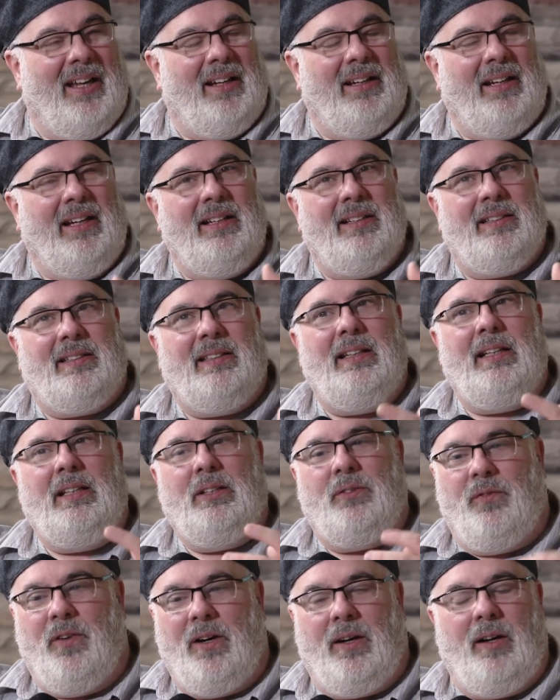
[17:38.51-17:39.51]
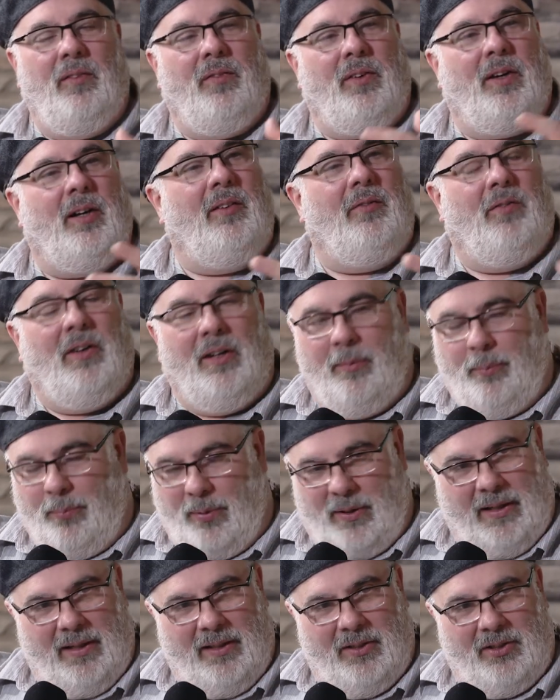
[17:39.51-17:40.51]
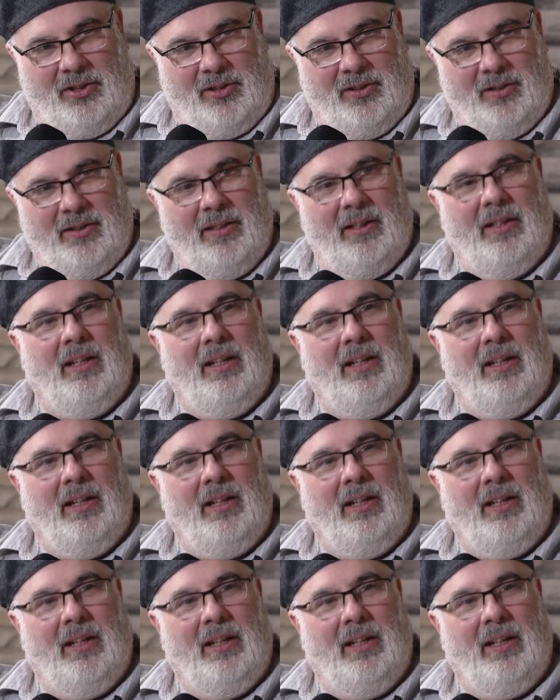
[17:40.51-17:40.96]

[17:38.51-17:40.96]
And he's very, very, very British.